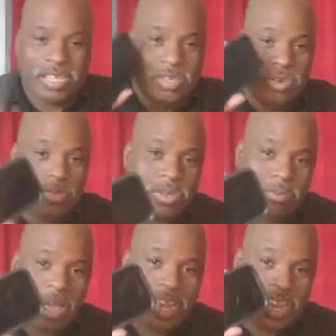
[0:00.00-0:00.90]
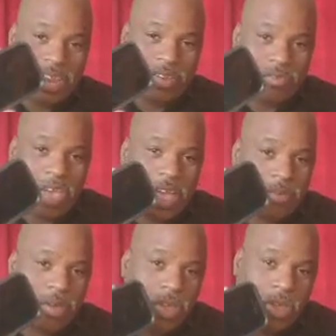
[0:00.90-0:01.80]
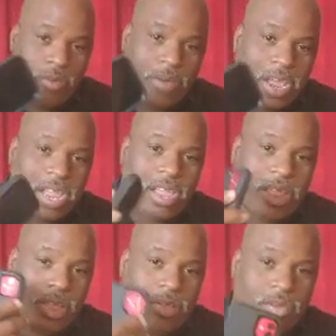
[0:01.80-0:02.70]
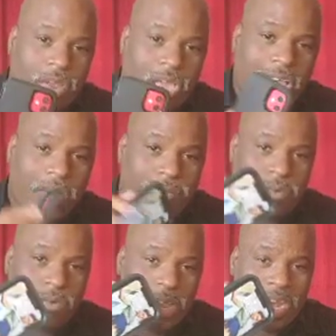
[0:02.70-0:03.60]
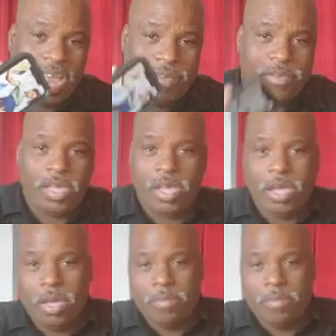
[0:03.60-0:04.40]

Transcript: This losing my daily driver right here, the iPhone 11.